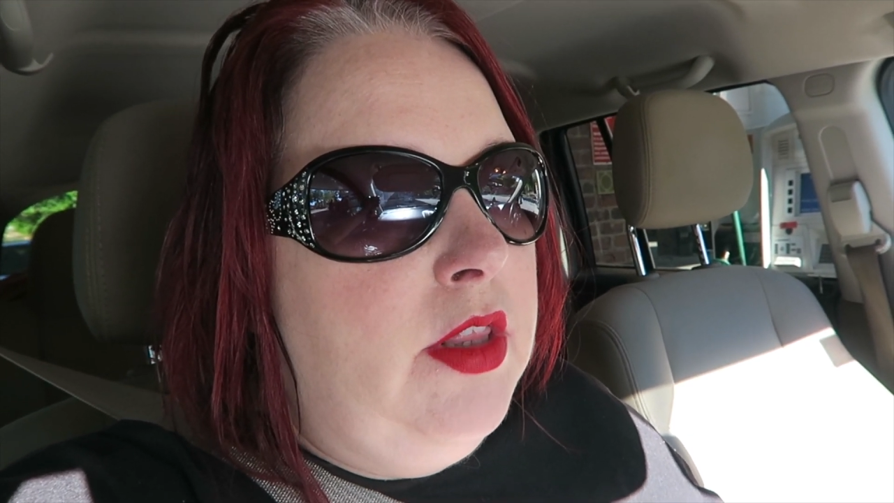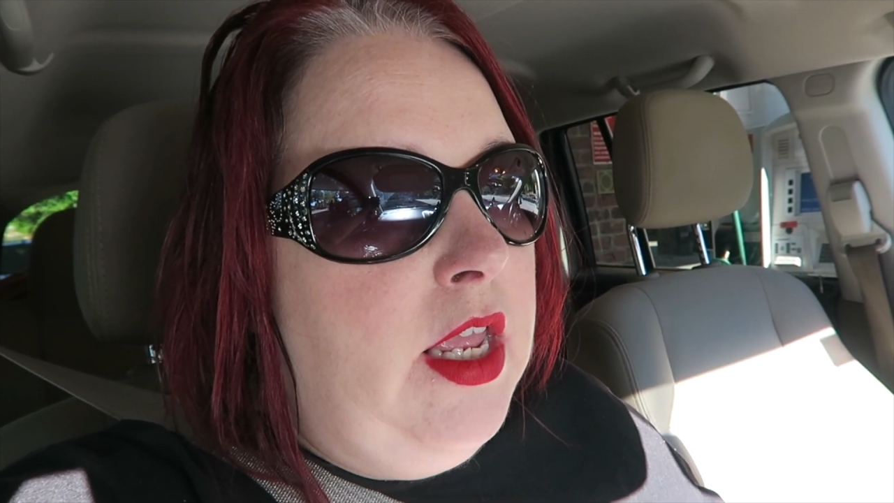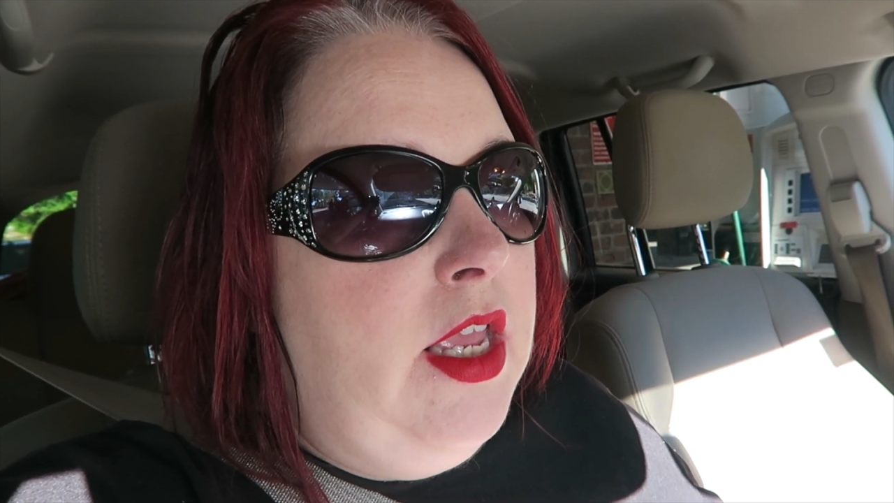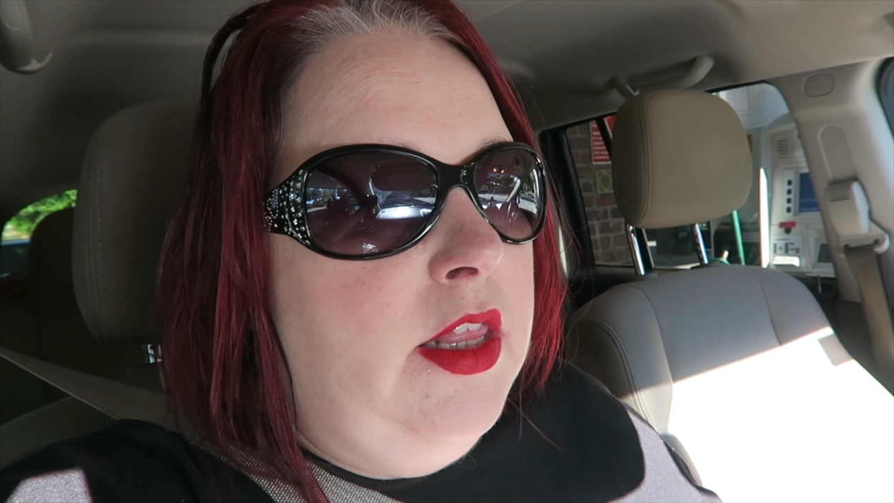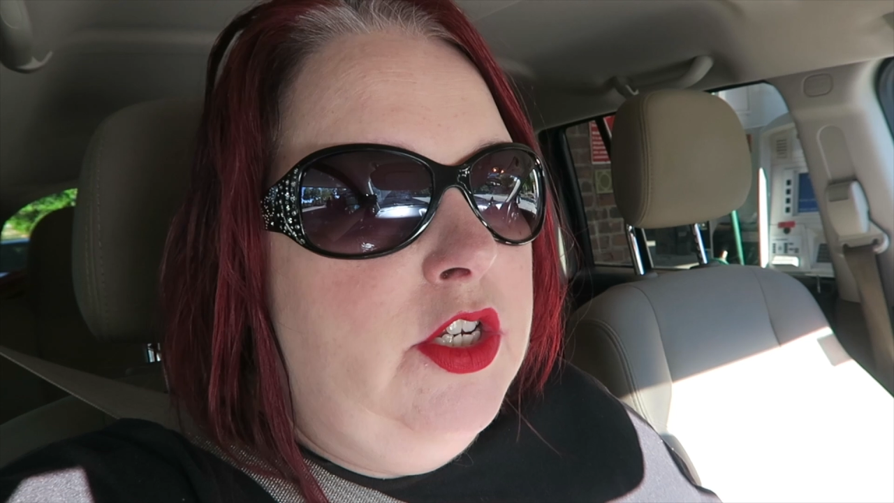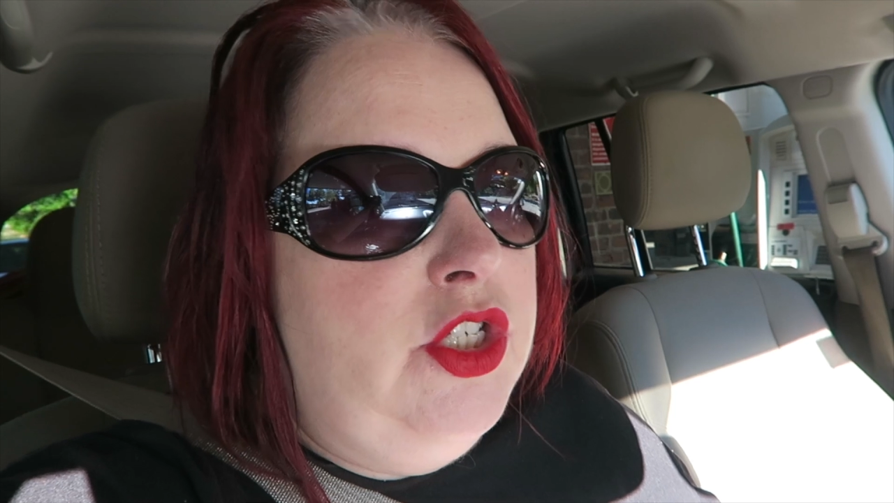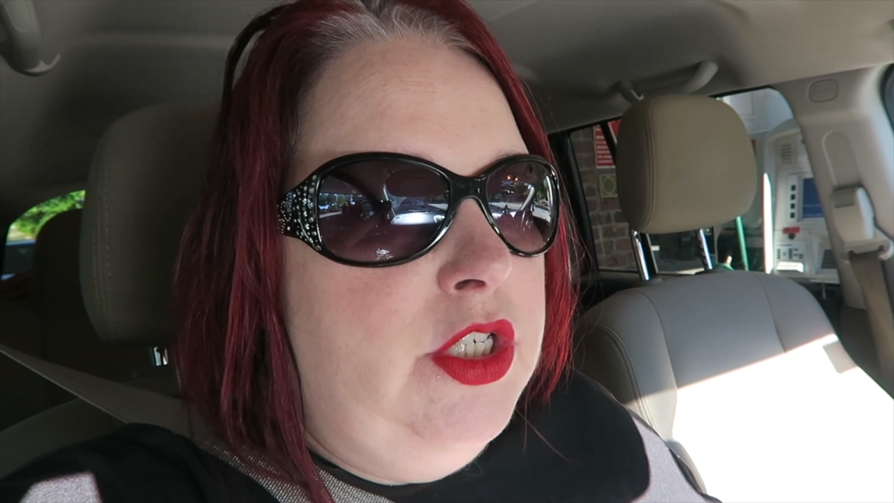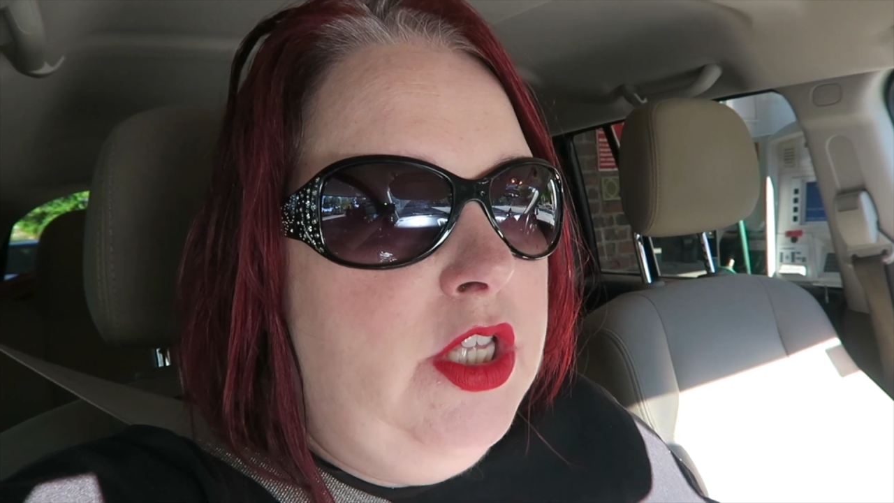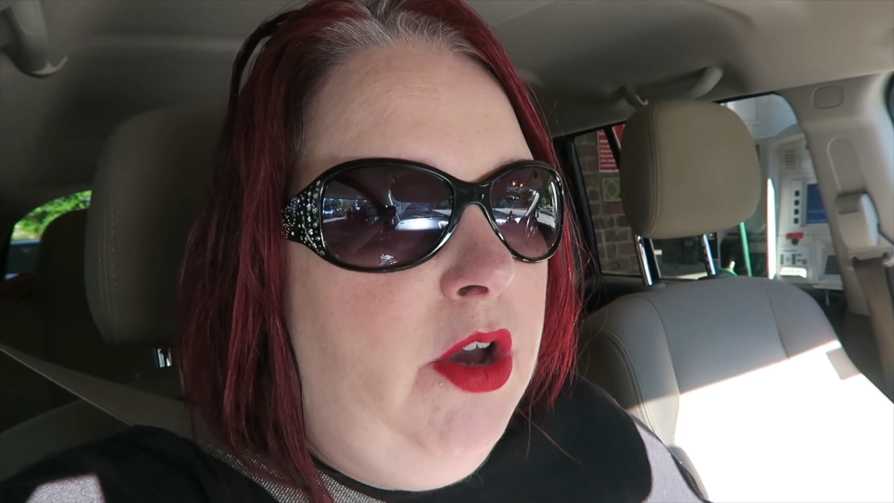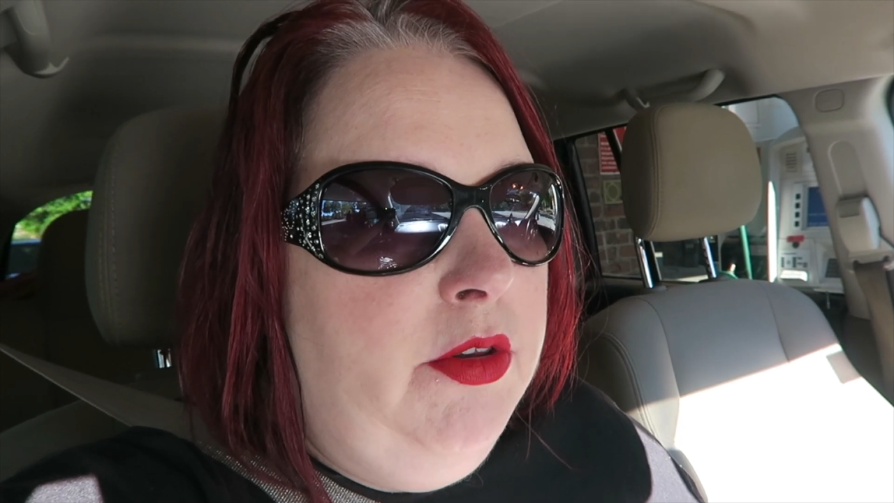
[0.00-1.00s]
thinking that
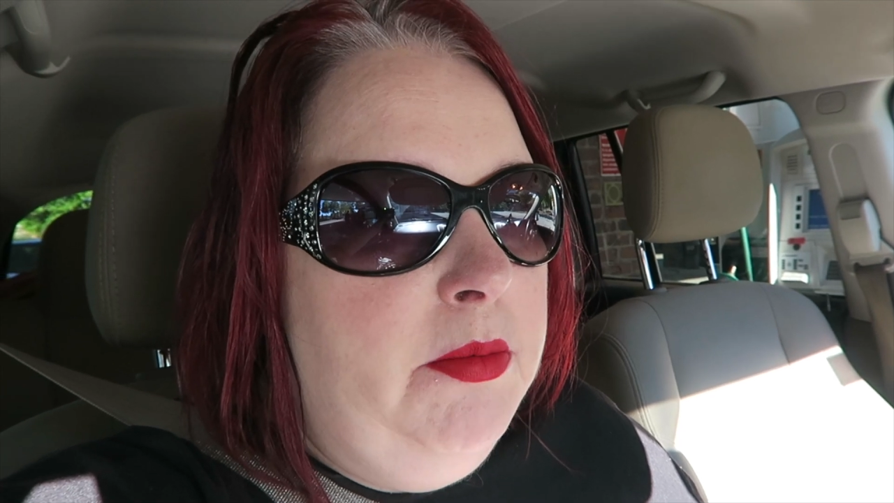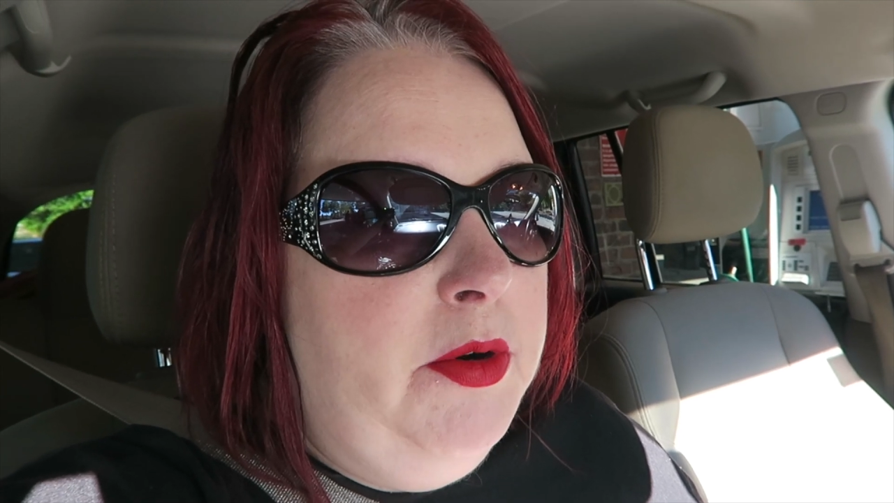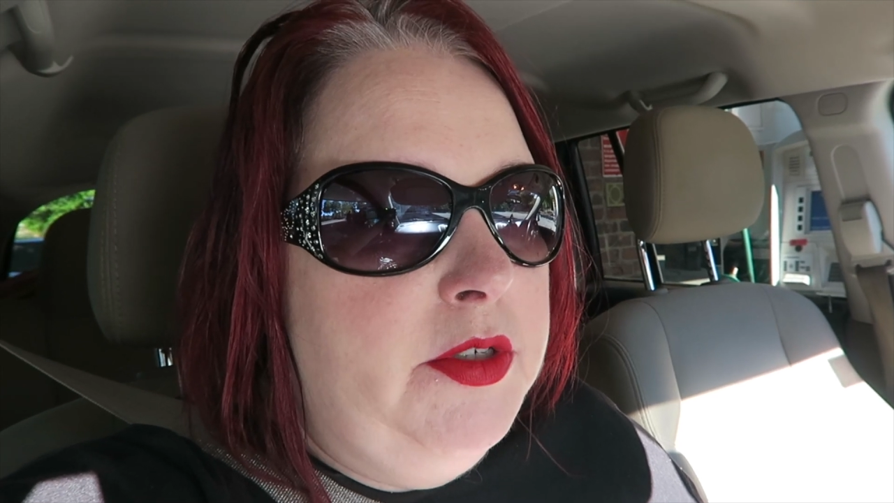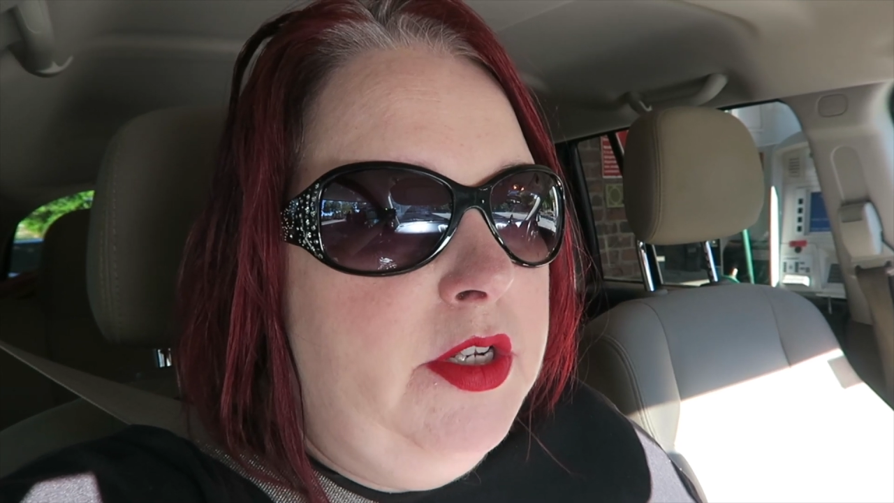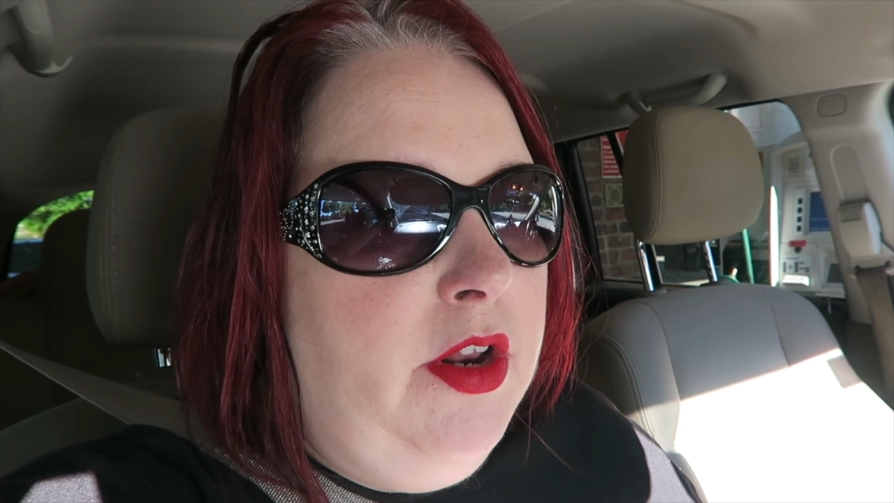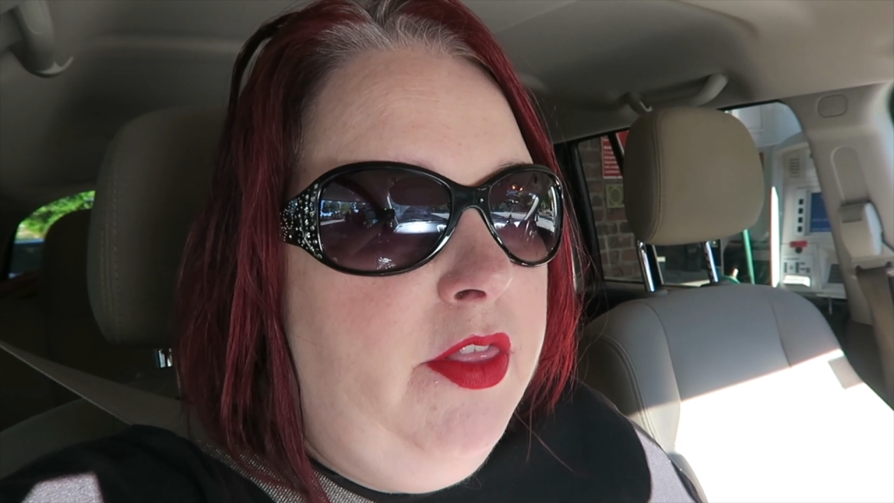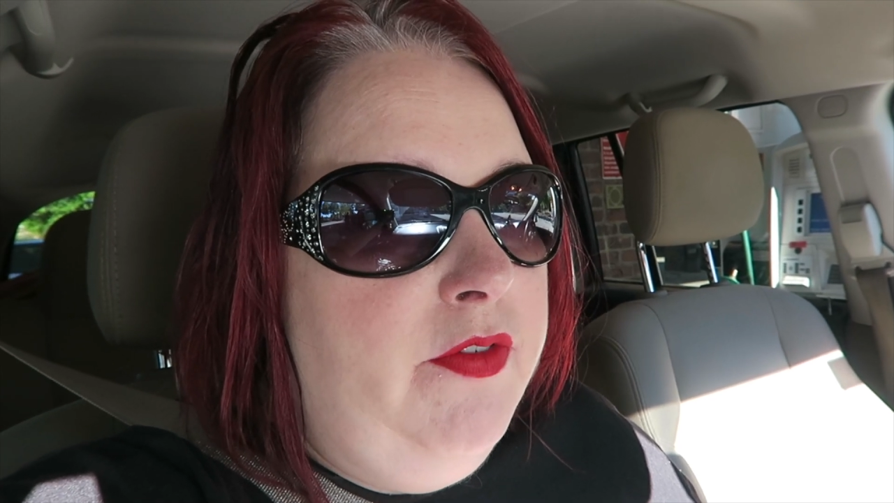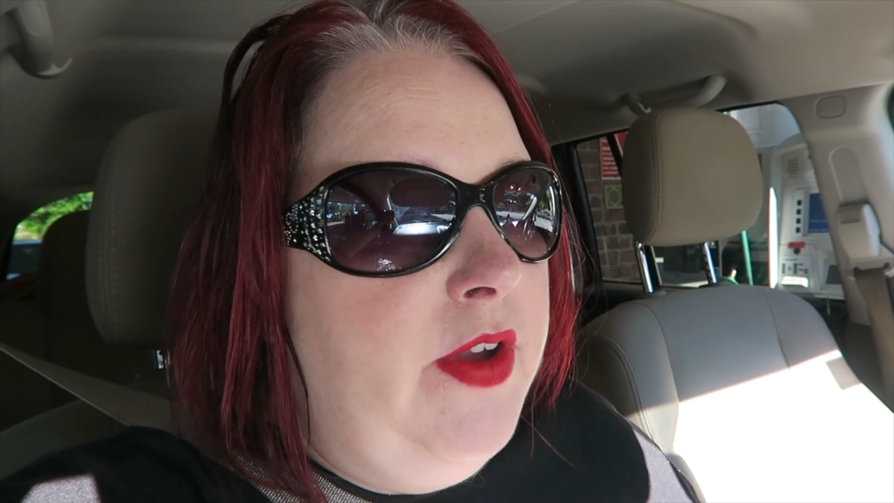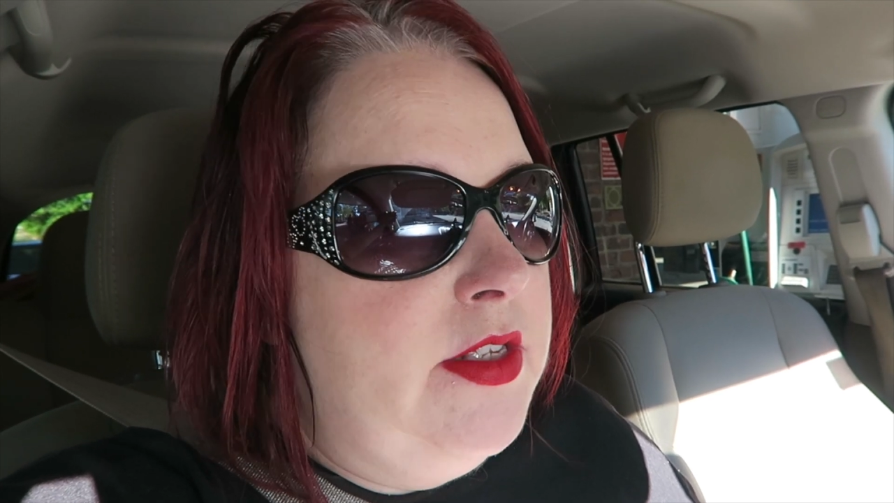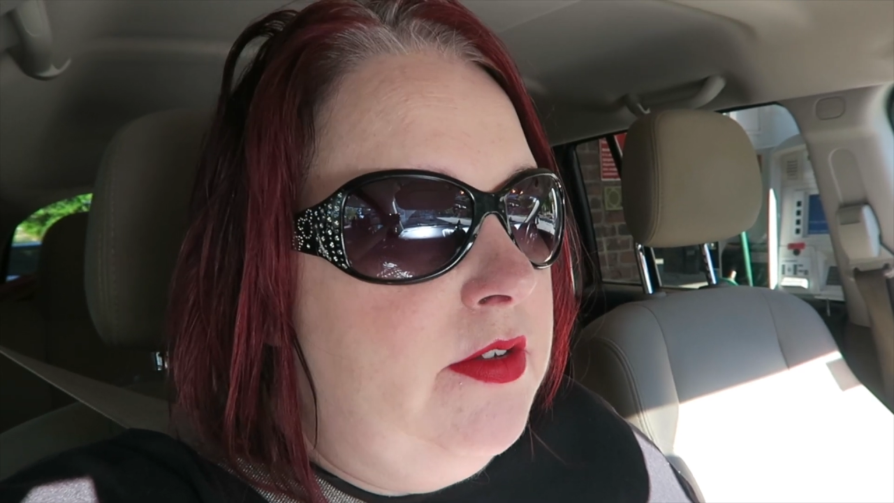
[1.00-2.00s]
she's the only person on
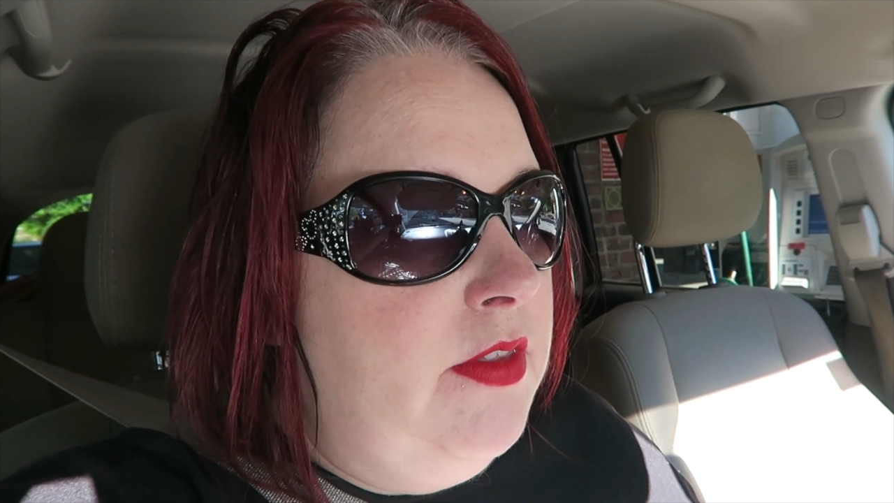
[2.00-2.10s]
the face